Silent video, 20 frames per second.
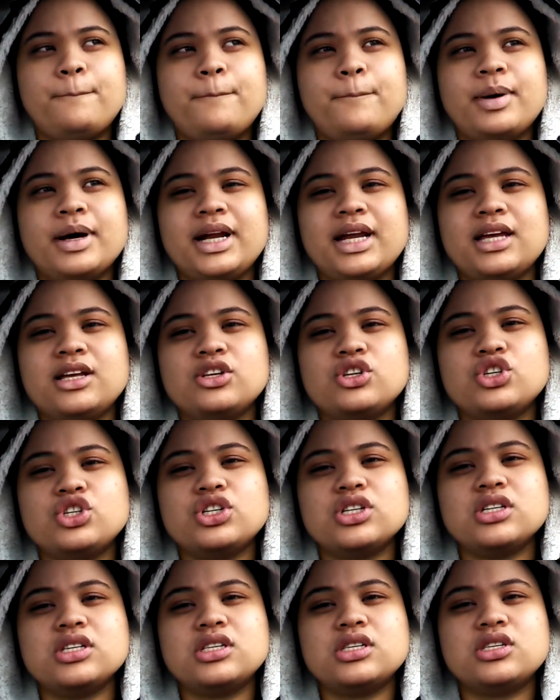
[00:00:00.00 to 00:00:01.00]
But it's
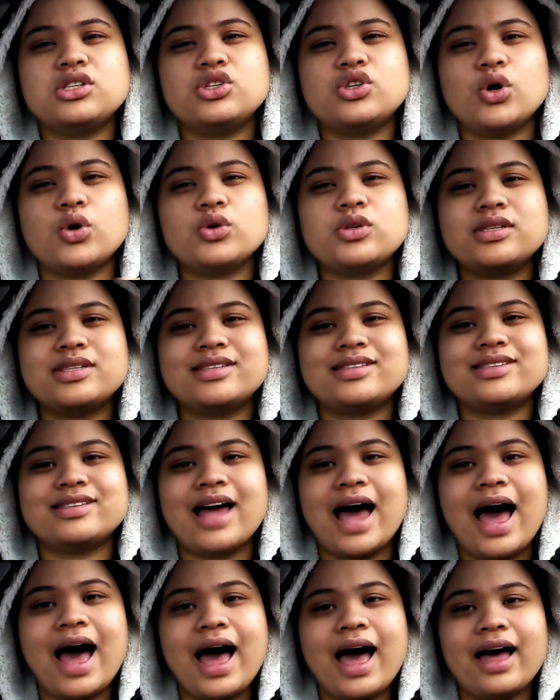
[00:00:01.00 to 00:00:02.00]
just so
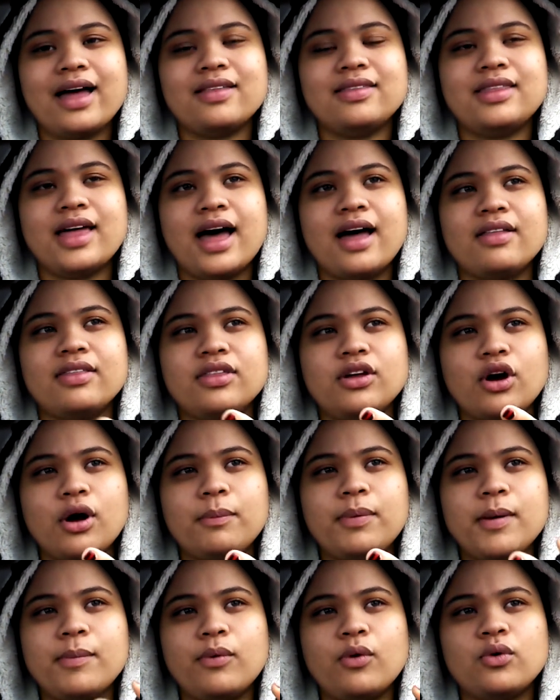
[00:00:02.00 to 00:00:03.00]
sad that there are
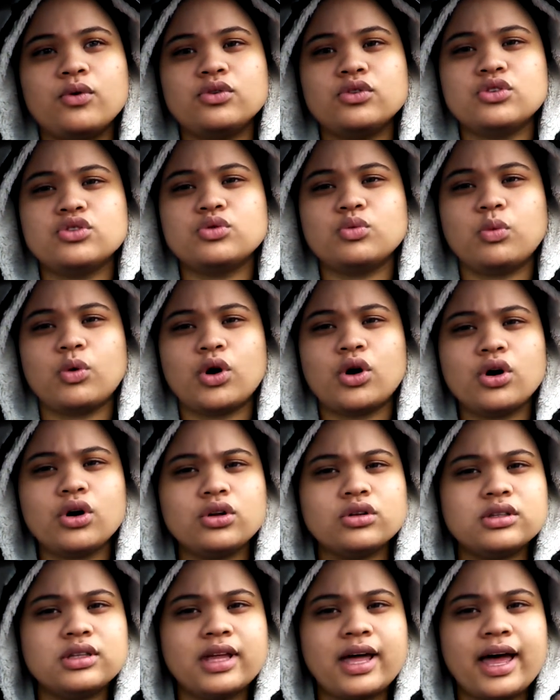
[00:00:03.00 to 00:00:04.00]
people in this
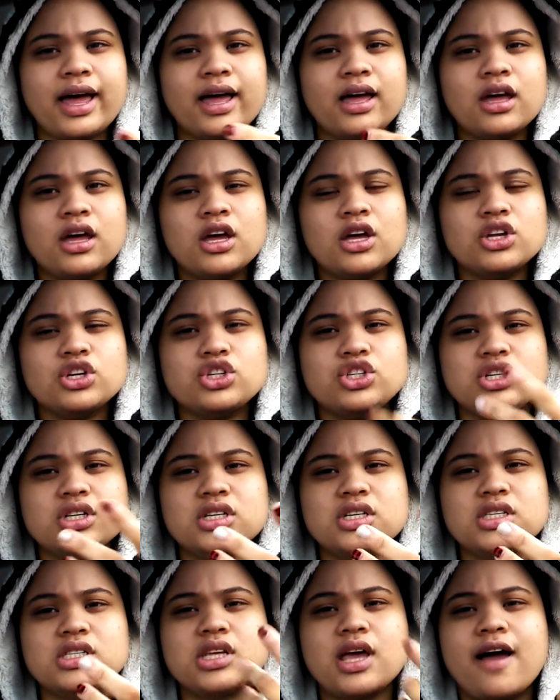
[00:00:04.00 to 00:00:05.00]
world that
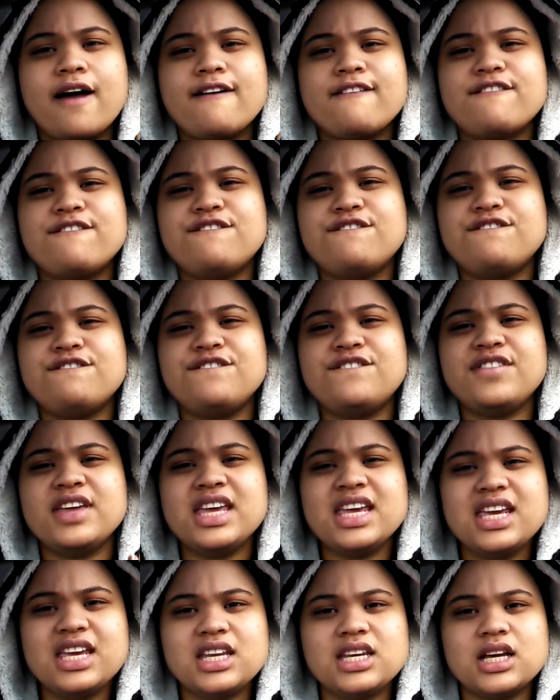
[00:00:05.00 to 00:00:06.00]
just
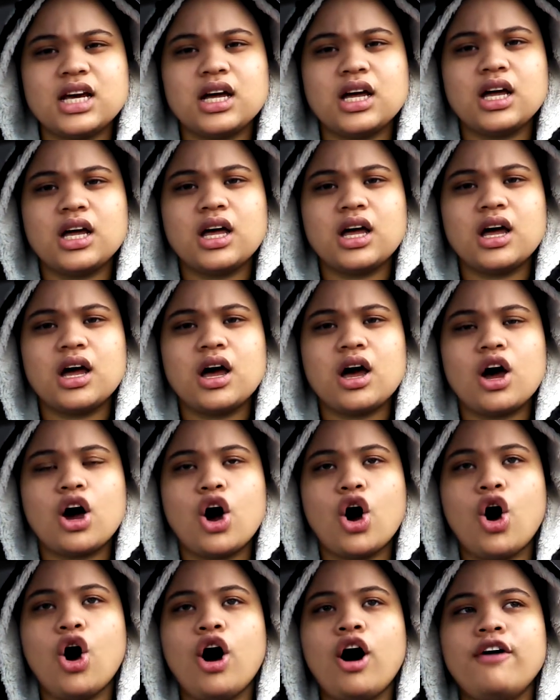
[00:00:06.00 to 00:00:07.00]
feed
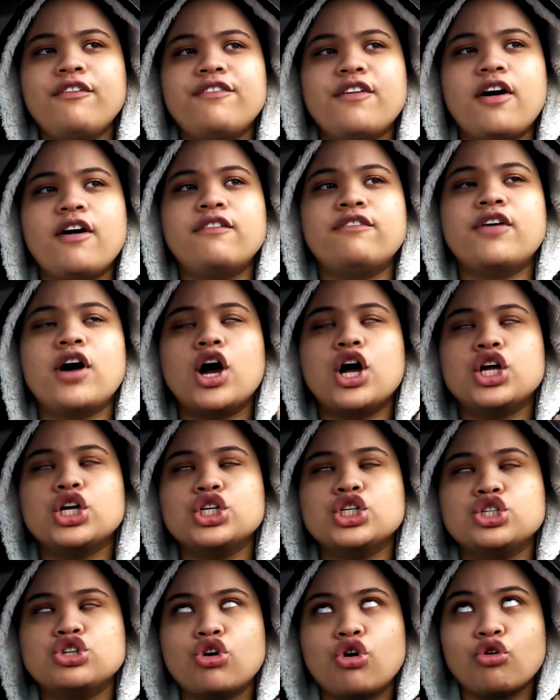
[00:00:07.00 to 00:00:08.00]
off of
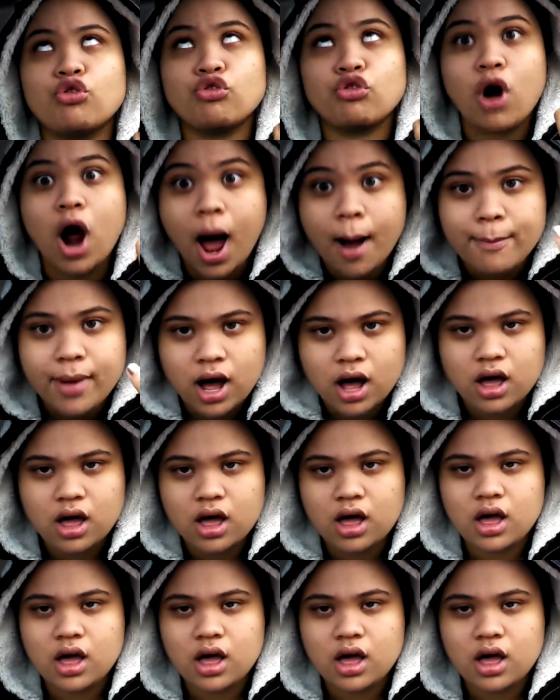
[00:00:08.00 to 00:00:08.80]
drama.